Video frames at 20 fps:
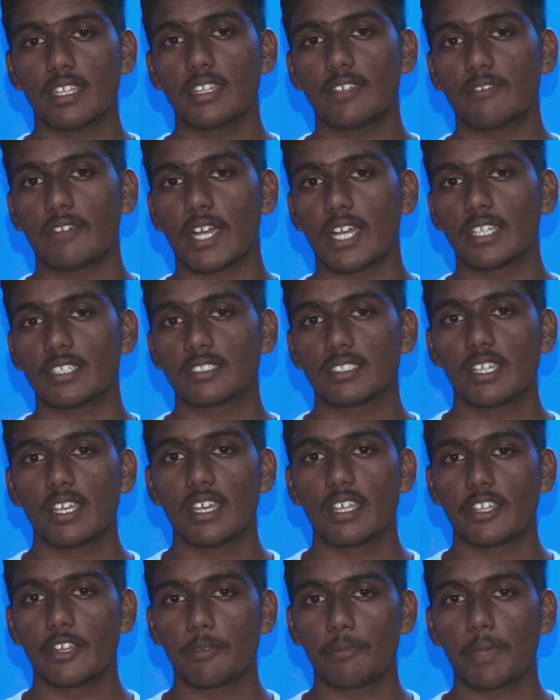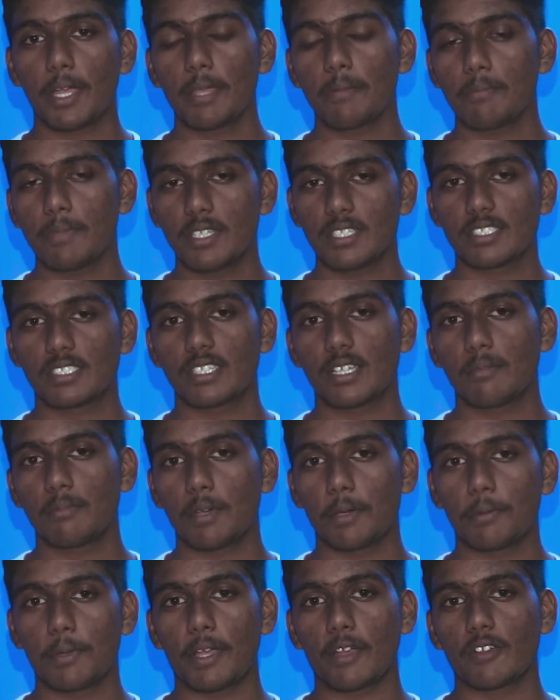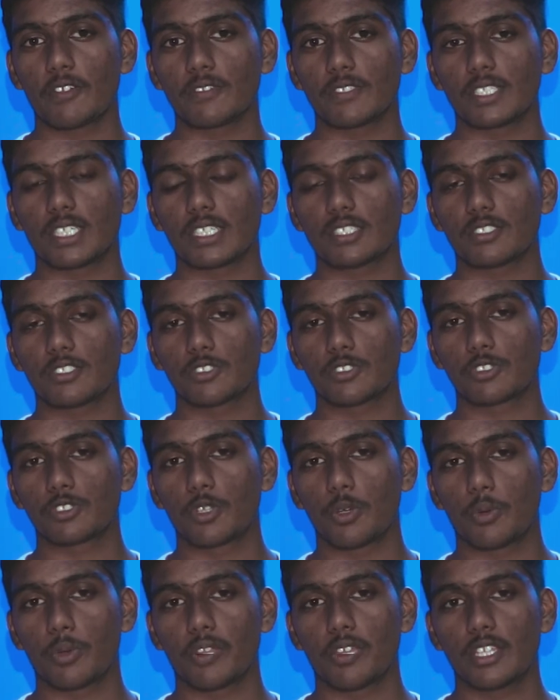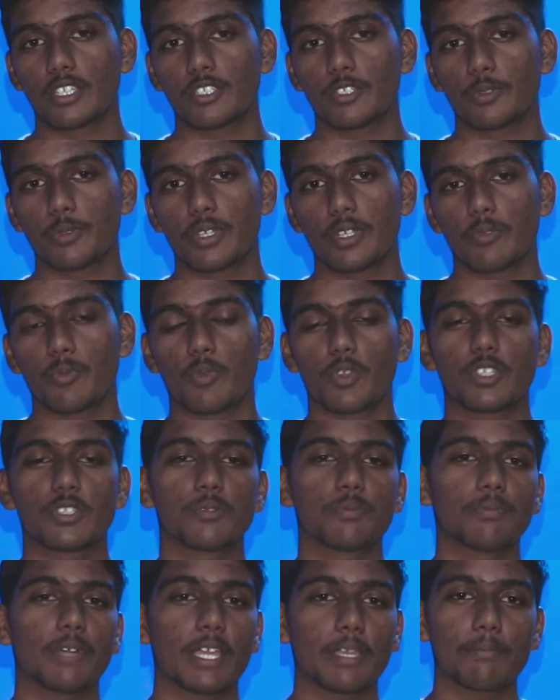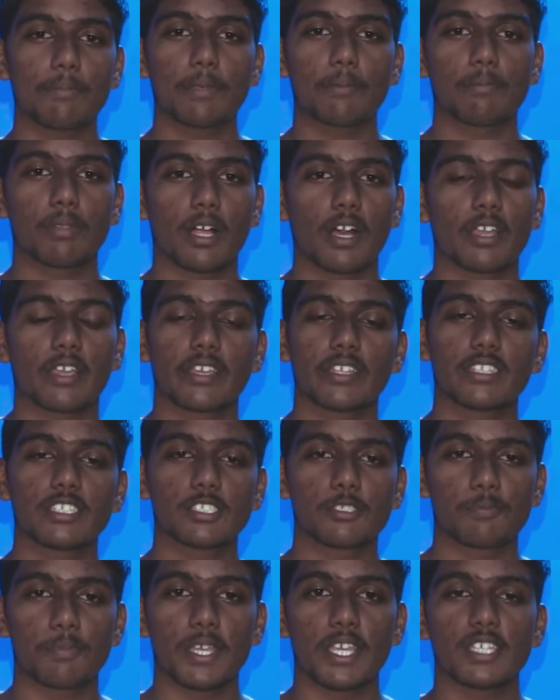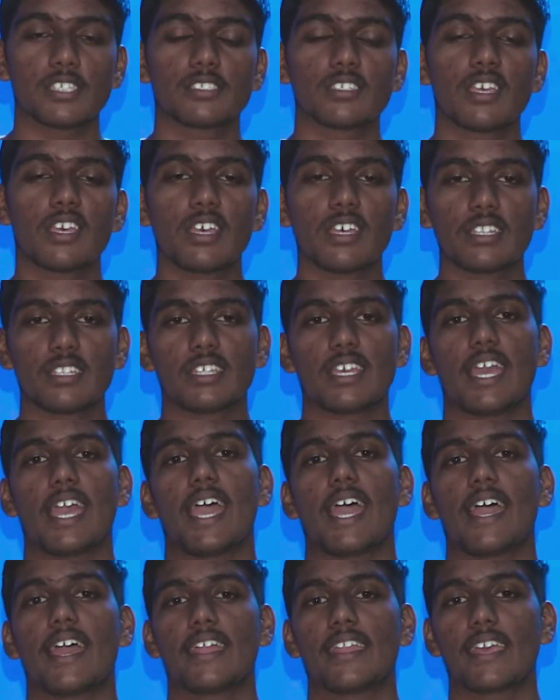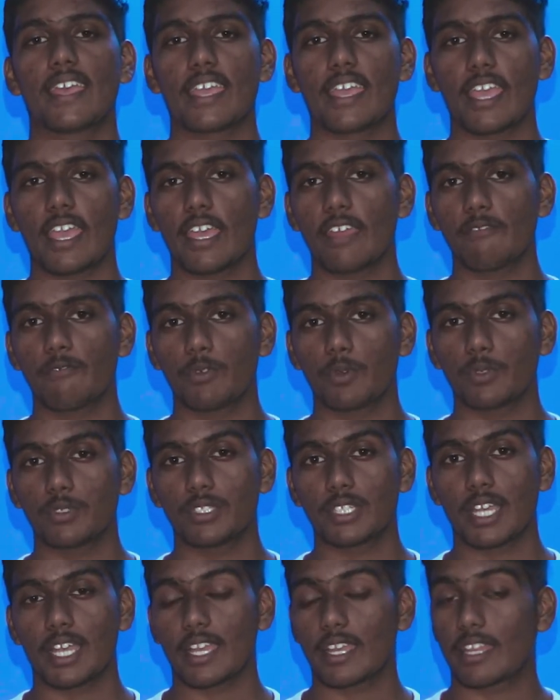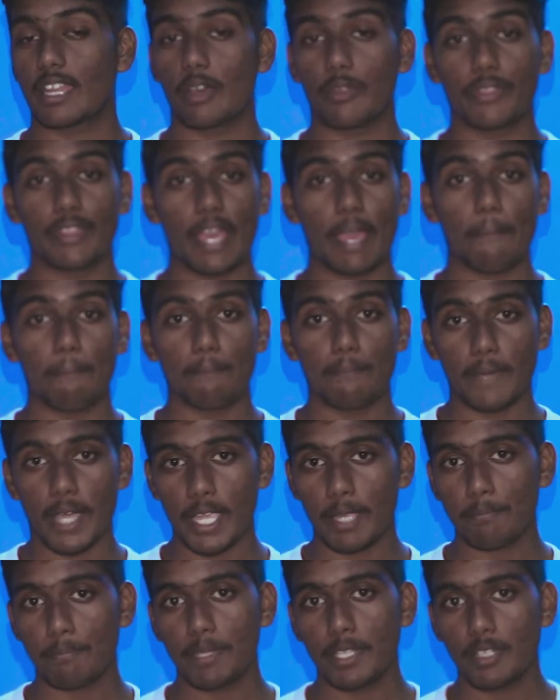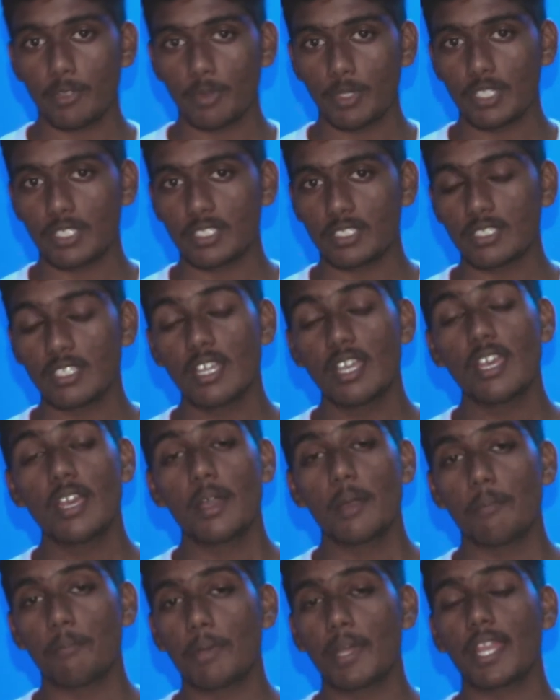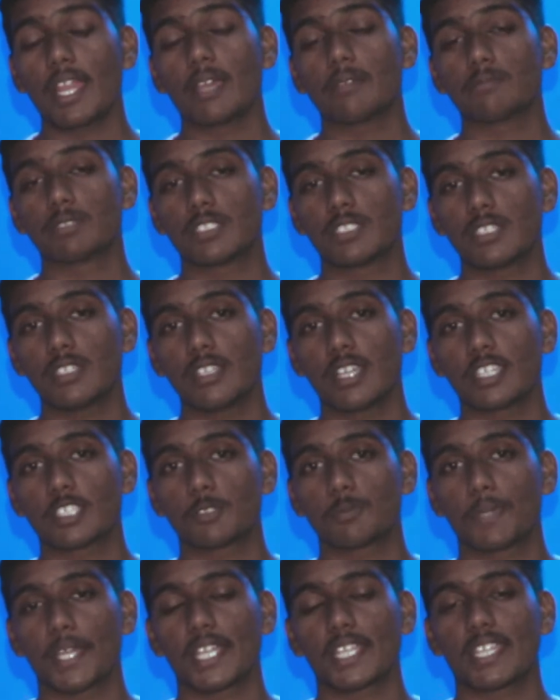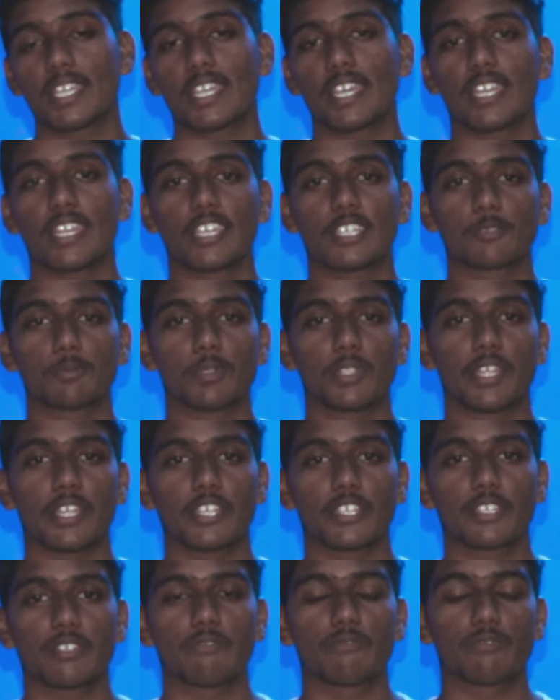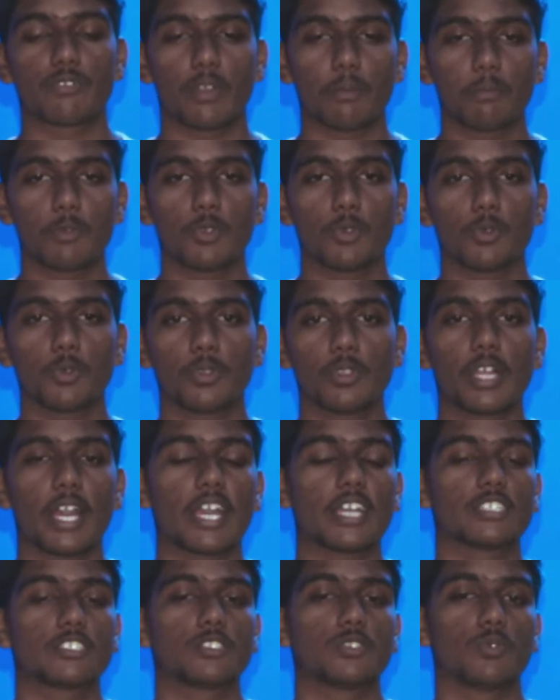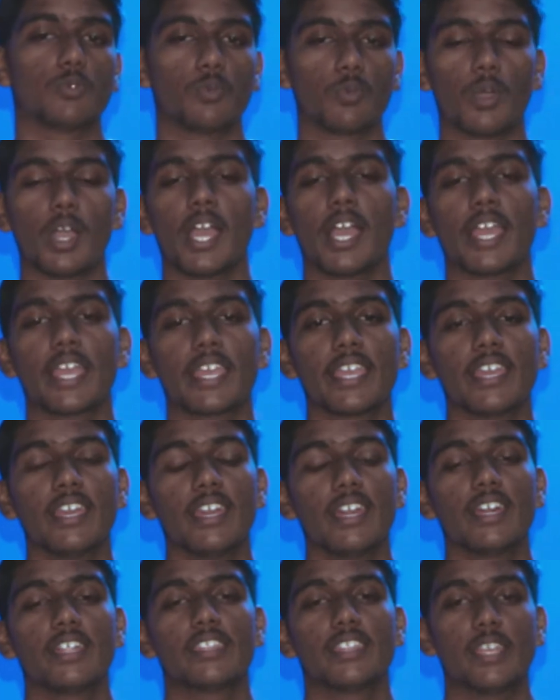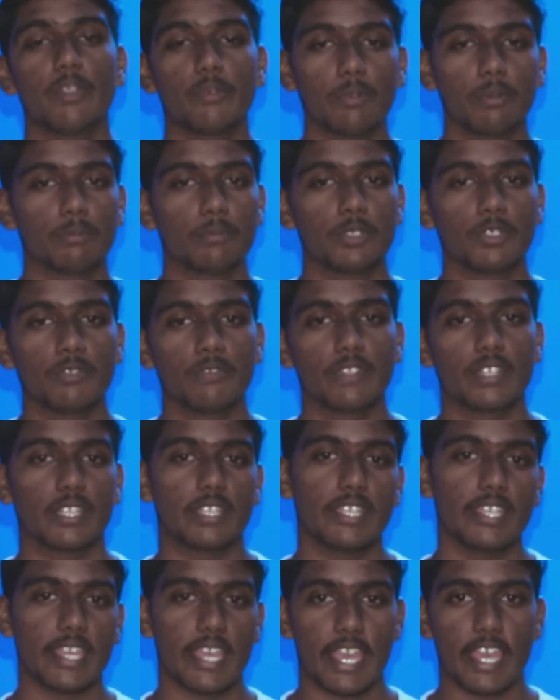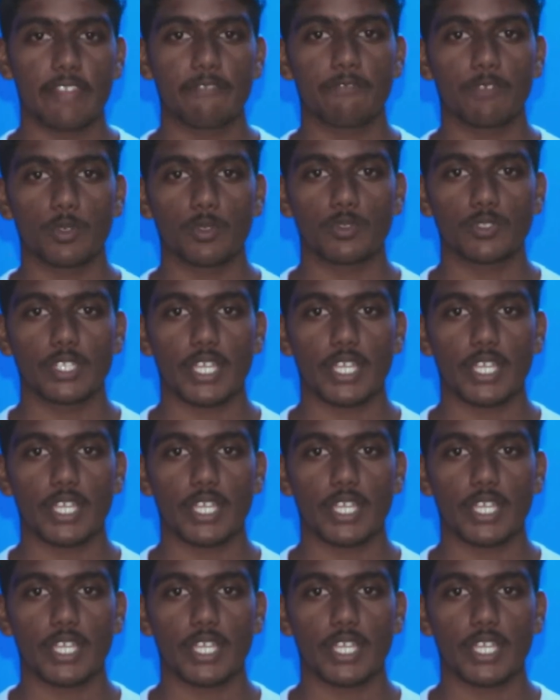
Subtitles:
the device, there might be some amount of sensors going into it which might be blocking the space to add a headphone jack. Now that might be the reason, but I'm still expecting an explanation from Google as to why they removed the headphone